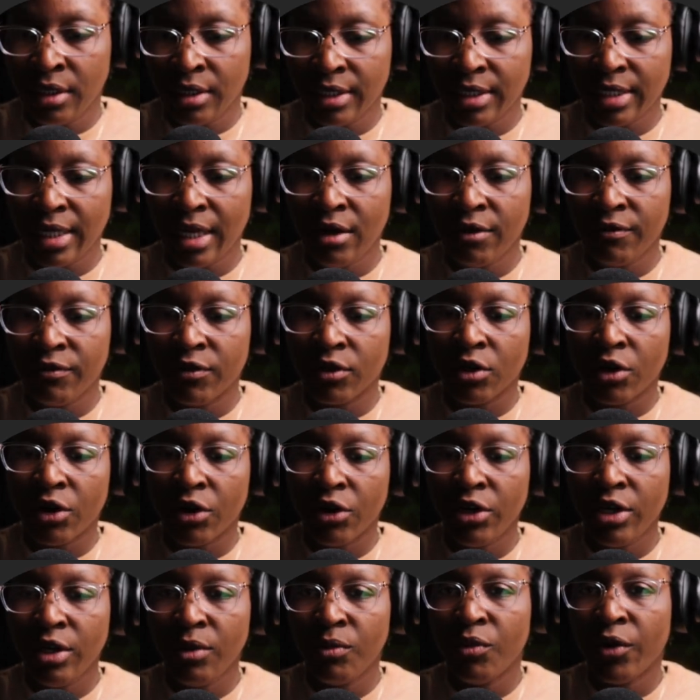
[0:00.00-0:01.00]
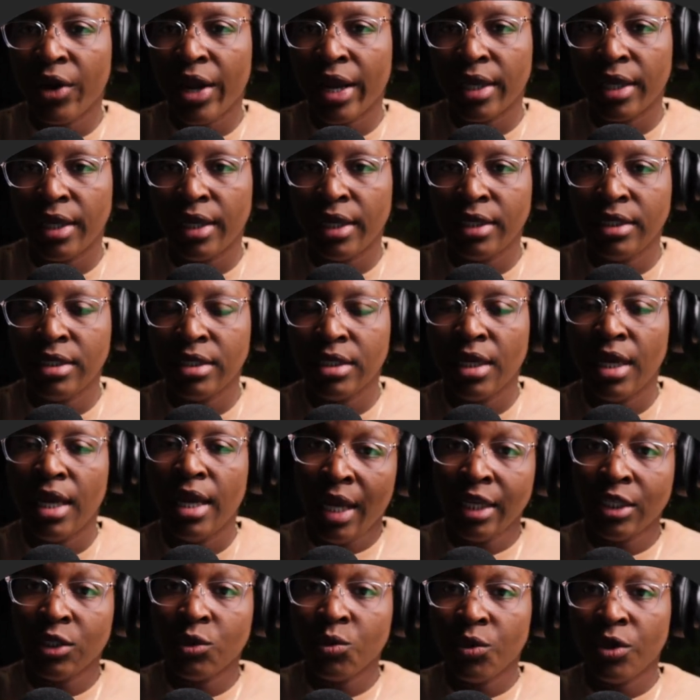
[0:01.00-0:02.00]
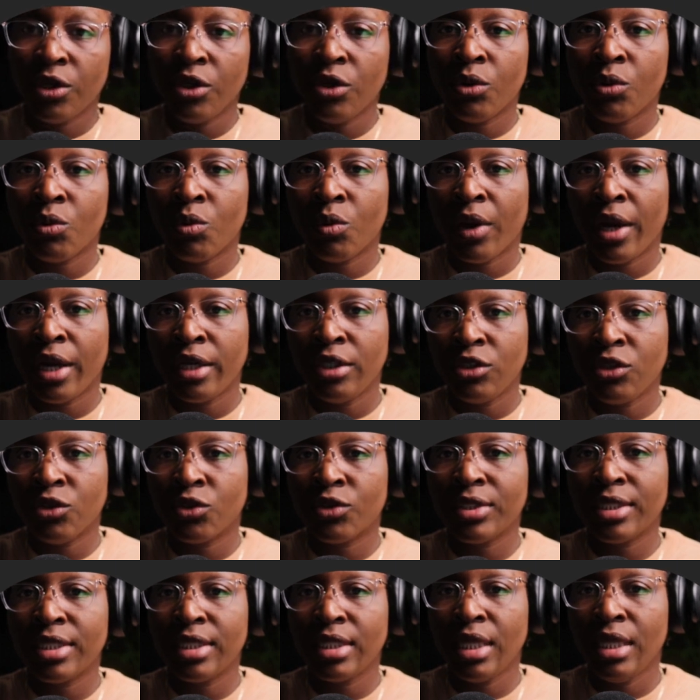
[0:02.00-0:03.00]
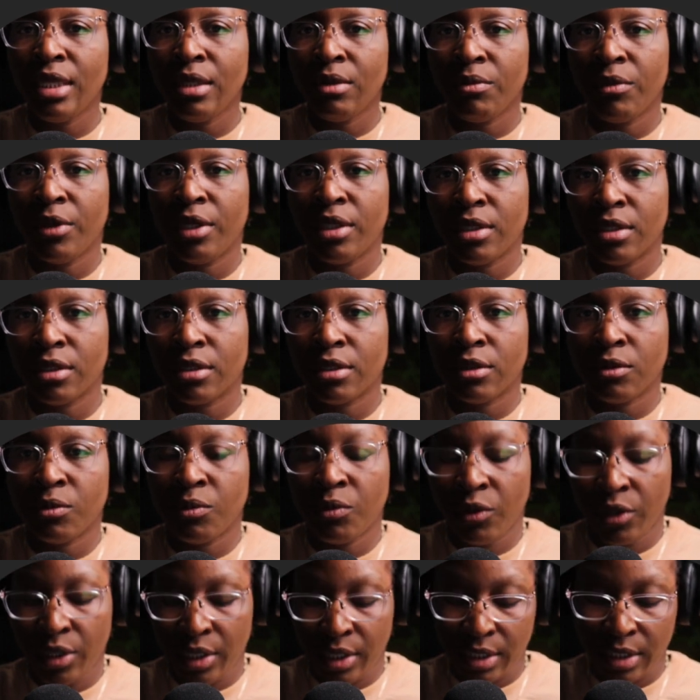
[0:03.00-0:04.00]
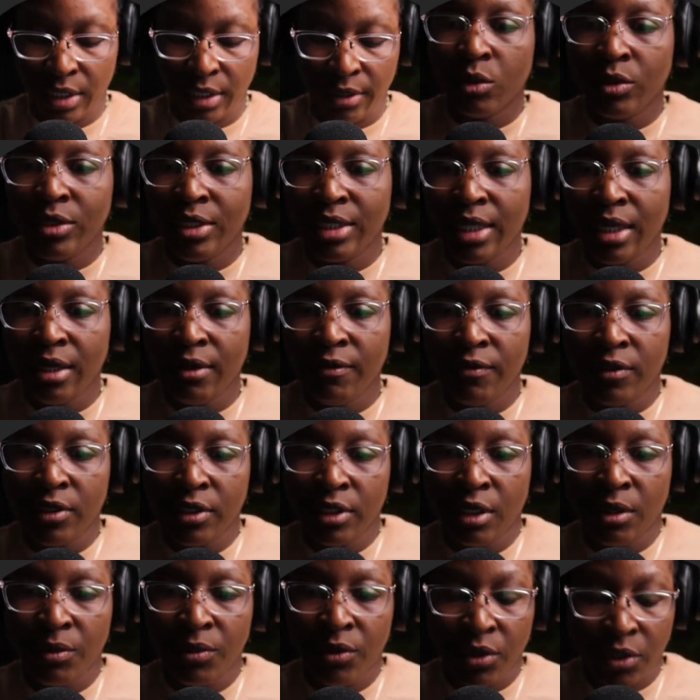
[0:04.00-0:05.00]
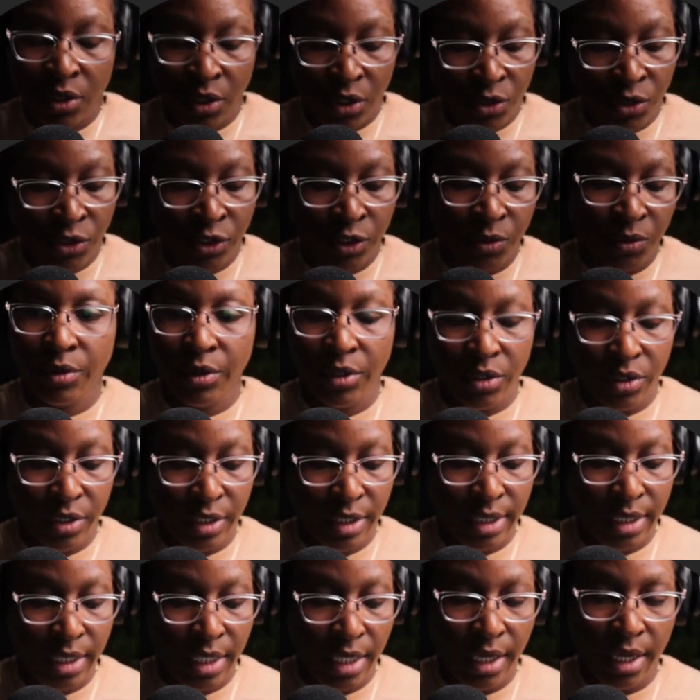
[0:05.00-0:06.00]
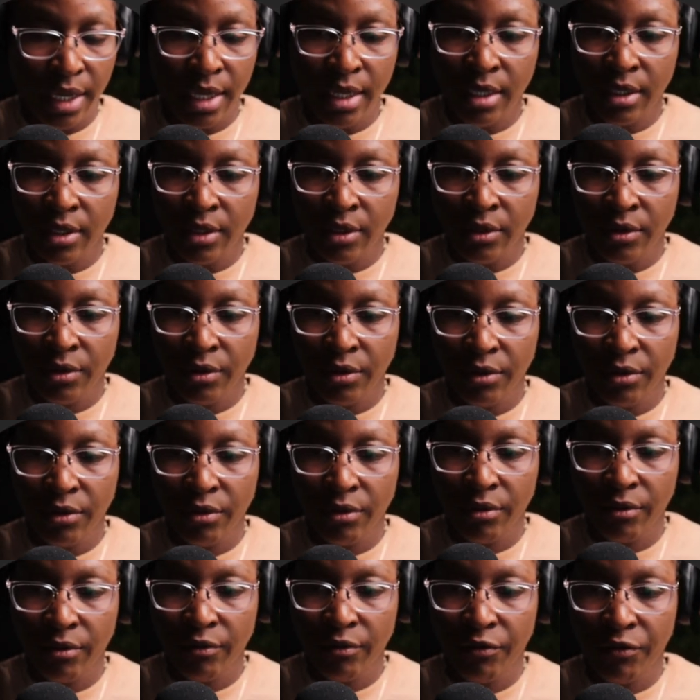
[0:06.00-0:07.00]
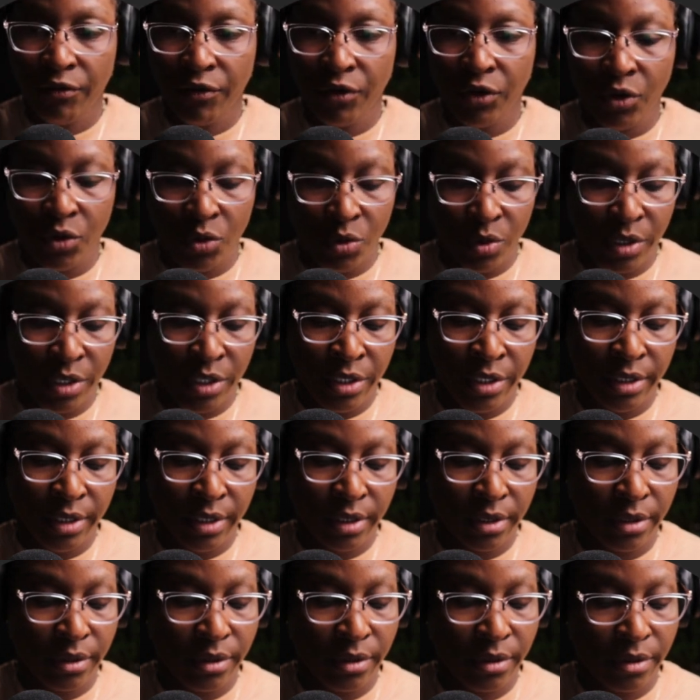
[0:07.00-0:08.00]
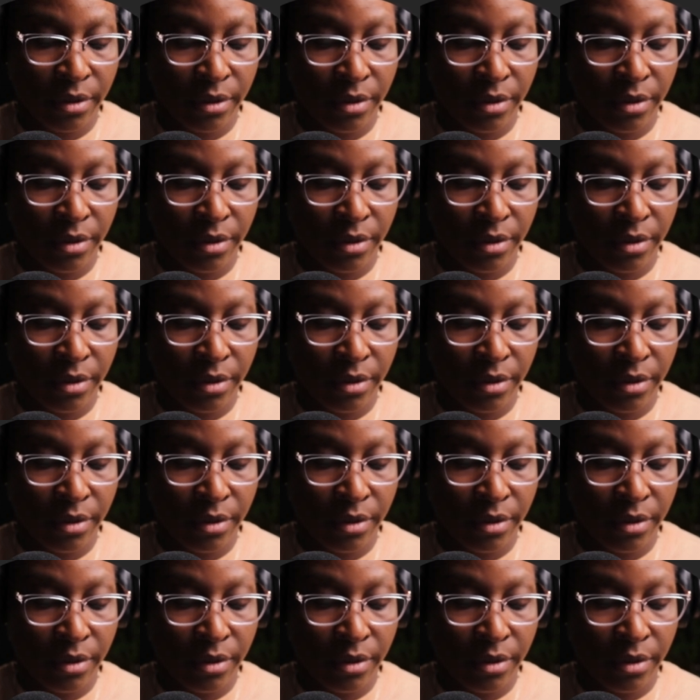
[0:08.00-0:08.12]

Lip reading: Instead of the curly brackets, that's where you write your statement to print. So instead of the double quotes, we're going to say hello viewers,